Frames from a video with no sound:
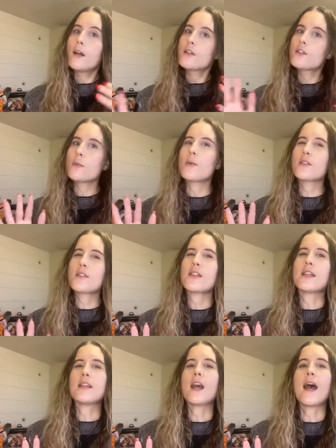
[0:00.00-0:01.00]
towards
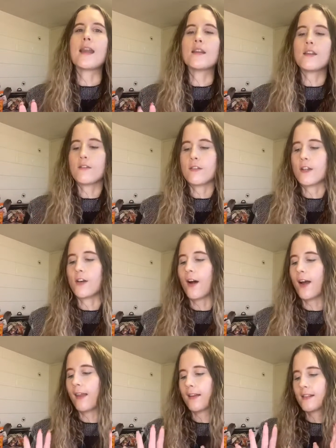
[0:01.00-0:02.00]
the end of the video.
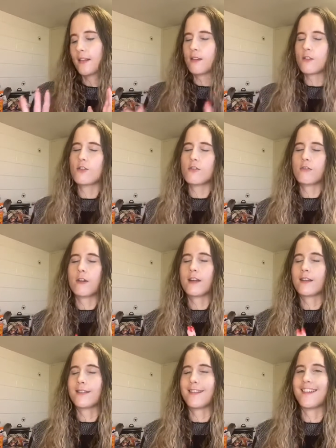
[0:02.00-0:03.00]
I like to get
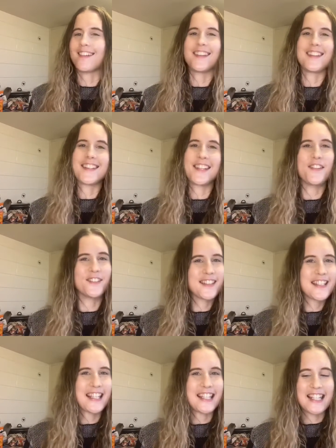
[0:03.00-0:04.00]
straight in there and see
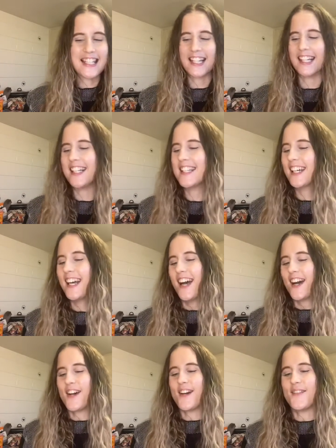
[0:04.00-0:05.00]
what's inside.
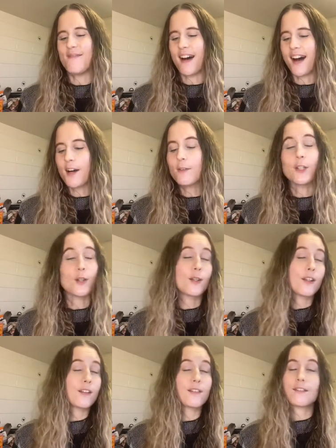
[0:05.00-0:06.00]
I haven't
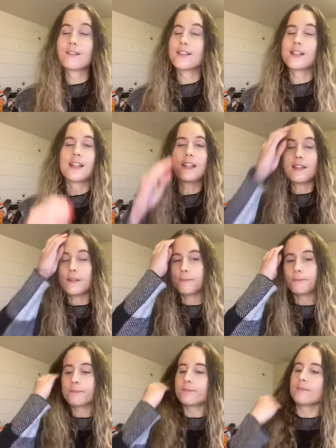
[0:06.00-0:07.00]

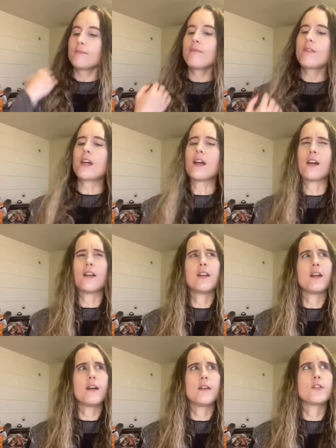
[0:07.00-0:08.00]
seen
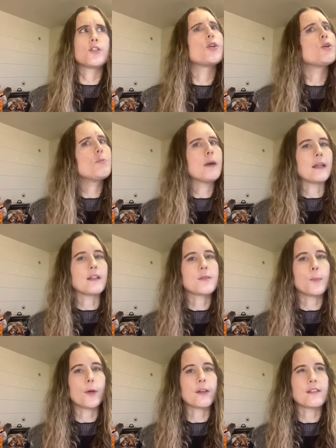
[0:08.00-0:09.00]
too many
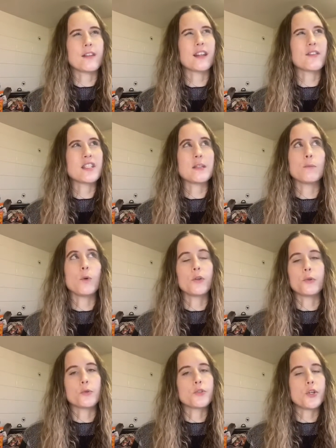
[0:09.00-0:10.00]
spoilers. I think I've seen
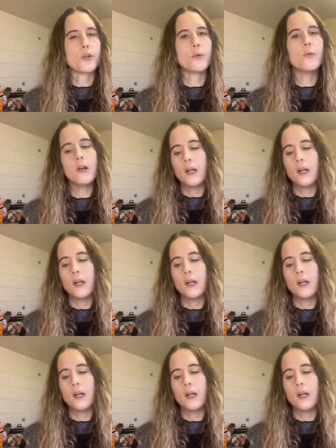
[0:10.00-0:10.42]
one or two